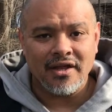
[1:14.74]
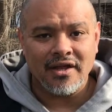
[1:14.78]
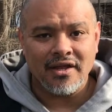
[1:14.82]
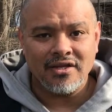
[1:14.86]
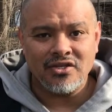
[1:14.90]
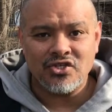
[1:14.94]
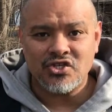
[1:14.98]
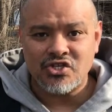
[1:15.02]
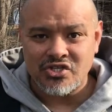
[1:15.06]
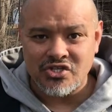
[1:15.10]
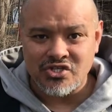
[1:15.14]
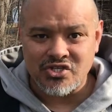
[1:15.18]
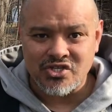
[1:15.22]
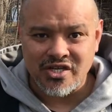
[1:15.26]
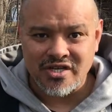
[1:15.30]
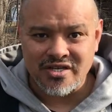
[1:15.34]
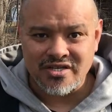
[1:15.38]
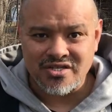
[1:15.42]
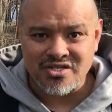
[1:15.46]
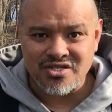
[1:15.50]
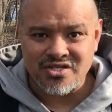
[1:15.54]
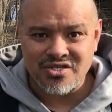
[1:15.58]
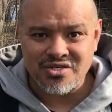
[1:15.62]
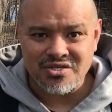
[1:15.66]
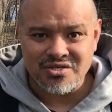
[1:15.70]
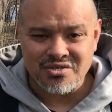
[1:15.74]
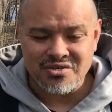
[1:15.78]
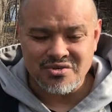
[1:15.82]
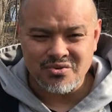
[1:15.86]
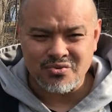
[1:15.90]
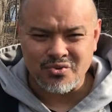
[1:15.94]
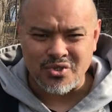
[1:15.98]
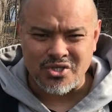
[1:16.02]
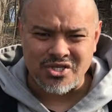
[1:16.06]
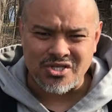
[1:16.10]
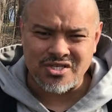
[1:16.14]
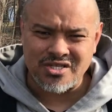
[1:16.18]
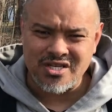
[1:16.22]
Jesus
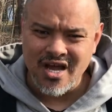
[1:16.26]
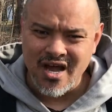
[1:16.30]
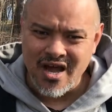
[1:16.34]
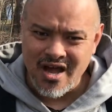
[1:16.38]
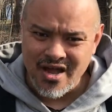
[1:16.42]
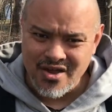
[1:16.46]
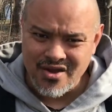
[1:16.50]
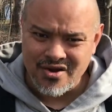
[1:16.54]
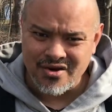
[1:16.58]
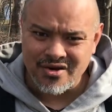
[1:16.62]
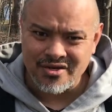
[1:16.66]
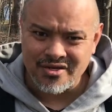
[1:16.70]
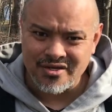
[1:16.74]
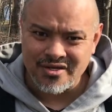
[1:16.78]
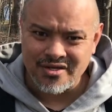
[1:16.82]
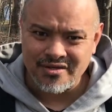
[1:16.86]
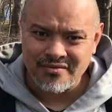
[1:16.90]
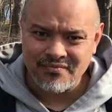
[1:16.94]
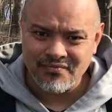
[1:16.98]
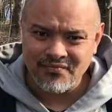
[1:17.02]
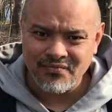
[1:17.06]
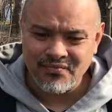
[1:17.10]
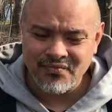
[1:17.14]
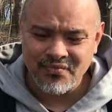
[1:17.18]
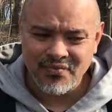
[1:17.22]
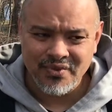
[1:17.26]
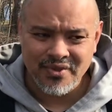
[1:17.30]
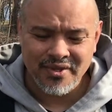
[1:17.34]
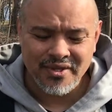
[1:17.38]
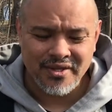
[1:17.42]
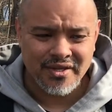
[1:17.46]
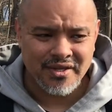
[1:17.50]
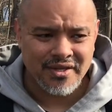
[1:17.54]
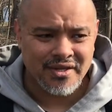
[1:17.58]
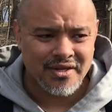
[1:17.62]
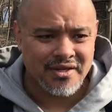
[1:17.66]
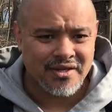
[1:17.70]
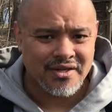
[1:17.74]
was tired.
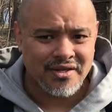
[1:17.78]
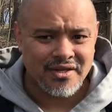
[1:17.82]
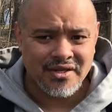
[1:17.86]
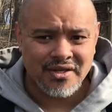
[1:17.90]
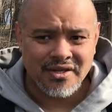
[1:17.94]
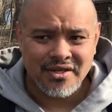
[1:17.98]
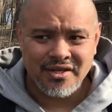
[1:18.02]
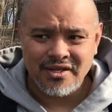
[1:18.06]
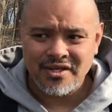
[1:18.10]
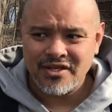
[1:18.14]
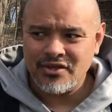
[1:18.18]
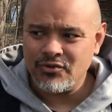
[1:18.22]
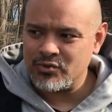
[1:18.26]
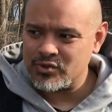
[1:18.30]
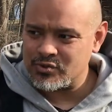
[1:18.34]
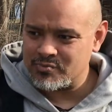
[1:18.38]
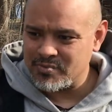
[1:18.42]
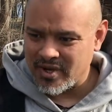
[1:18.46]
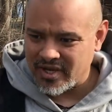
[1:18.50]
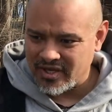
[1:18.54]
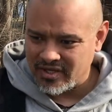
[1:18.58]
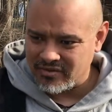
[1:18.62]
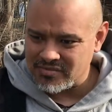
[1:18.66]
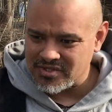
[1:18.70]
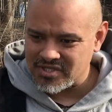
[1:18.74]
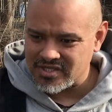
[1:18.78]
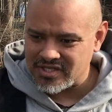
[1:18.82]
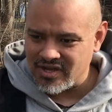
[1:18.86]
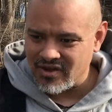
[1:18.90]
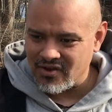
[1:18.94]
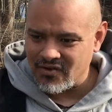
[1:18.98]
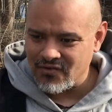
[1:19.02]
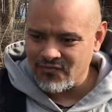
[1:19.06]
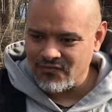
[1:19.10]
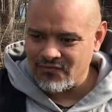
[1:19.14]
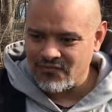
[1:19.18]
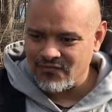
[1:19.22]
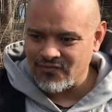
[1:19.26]
He was by
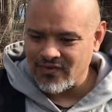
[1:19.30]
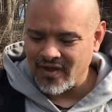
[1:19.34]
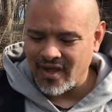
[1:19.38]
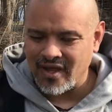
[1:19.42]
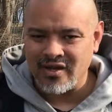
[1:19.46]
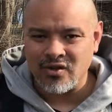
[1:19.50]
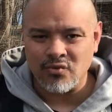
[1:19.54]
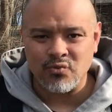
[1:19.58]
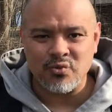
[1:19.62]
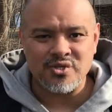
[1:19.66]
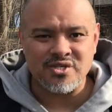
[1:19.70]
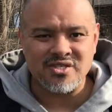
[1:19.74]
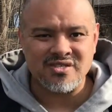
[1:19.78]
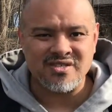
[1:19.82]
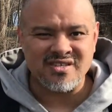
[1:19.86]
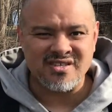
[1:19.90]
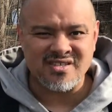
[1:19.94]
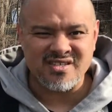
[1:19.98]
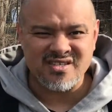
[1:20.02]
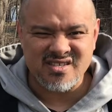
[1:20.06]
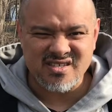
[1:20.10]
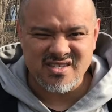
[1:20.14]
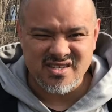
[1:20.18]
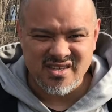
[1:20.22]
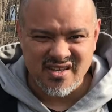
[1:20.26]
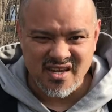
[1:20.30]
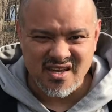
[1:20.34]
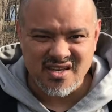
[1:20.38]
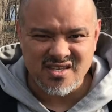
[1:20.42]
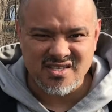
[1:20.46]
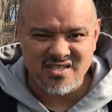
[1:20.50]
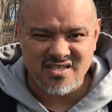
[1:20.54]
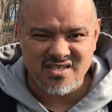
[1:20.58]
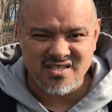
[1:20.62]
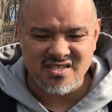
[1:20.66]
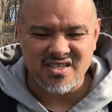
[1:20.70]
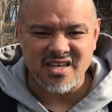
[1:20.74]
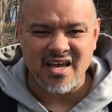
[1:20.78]
himself, and it was the
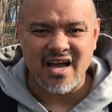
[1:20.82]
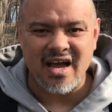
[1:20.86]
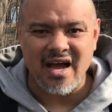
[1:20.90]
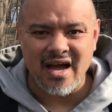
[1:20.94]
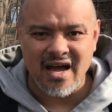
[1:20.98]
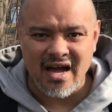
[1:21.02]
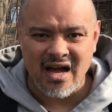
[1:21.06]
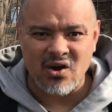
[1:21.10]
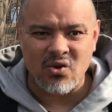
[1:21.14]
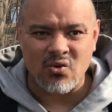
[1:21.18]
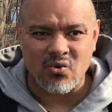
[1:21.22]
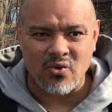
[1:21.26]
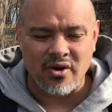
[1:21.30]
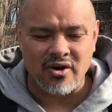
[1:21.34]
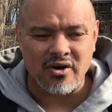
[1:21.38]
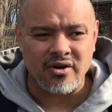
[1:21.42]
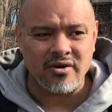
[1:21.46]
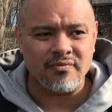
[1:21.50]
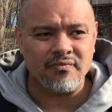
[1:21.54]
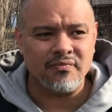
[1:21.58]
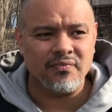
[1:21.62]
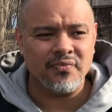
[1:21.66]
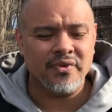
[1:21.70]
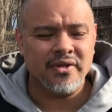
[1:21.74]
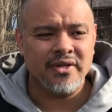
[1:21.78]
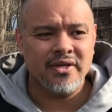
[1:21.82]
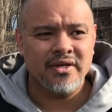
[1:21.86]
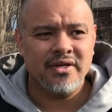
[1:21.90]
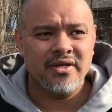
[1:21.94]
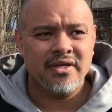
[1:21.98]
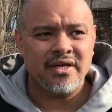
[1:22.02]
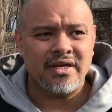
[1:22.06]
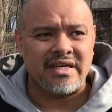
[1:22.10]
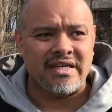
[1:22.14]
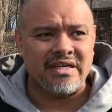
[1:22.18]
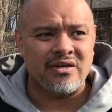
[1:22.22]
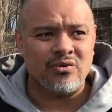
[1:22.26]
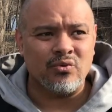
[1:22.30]
6th hour.
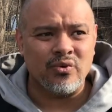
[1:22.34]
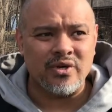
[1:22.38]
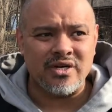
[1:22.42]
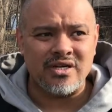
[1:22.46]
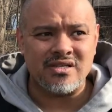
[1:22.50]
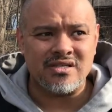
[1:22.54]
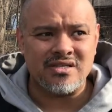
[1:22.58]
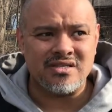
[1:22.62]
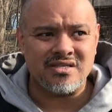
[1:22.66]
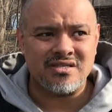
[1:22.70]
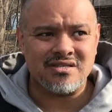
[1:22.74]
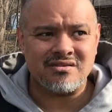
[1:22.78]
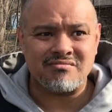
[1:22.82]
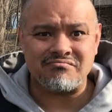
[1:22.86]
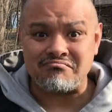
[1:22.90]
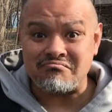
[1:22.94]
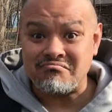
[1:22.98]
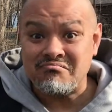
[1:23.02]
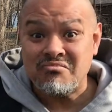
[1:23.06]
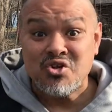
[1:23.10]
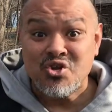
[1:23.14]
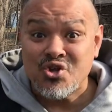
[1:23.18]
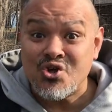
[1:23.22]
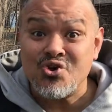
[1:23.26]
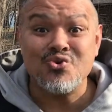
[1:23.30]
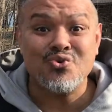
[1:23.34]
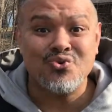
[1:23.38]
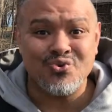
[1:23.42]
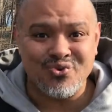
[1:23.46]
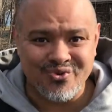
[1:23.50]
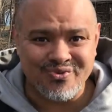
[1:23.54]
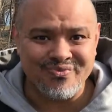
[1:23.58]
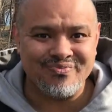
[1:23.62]
It was noon.